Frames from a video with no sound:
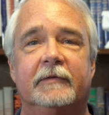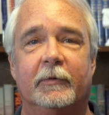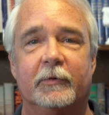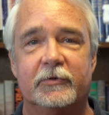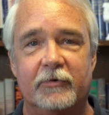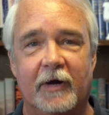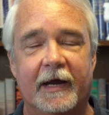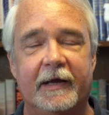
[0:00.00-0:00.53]
They
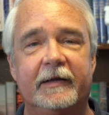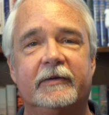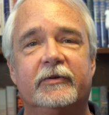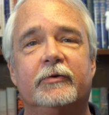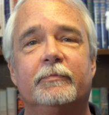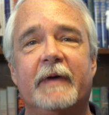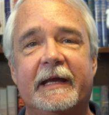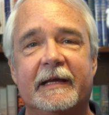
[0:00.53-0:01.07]
were trying
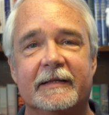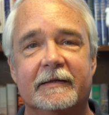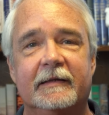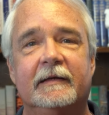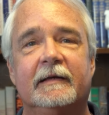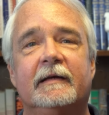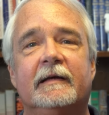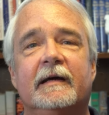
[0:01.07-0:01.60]
to make it
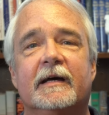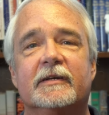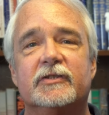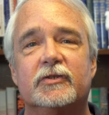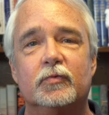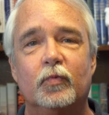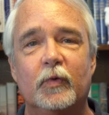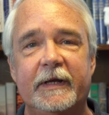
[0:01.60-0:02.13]
a
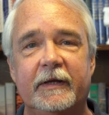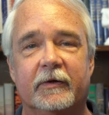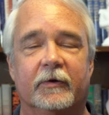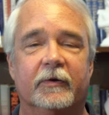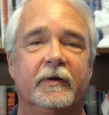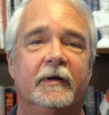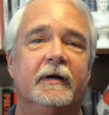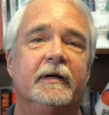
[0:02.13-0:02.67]

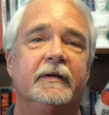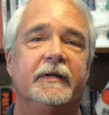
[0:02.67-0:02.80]
sweetener